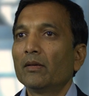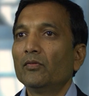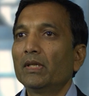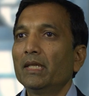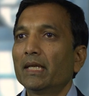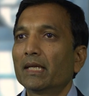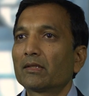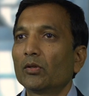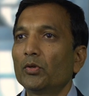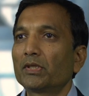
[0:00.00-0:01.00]
We created a
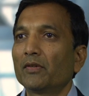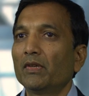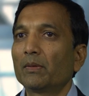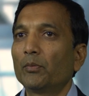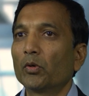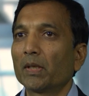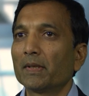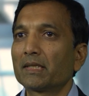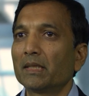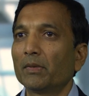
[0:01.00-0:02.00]
solution with
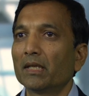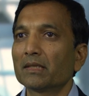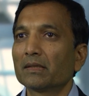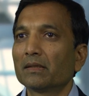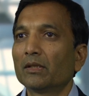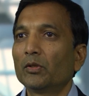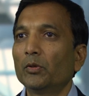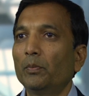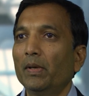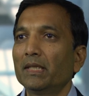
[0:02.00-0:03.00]
portable stimulus
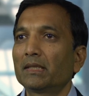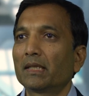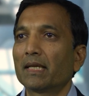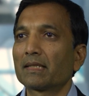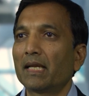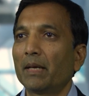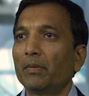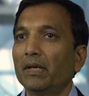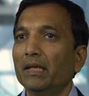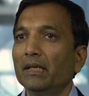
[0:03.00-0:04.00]
to bridge the test
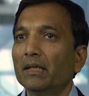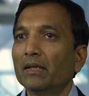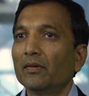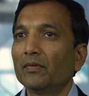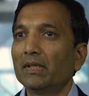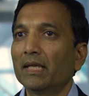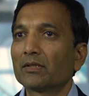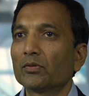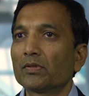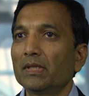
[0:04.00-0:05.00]
library with the
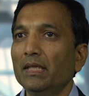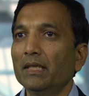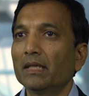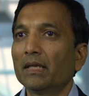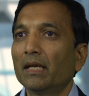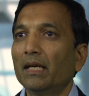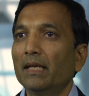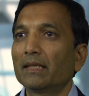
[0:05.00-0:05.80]
S O C and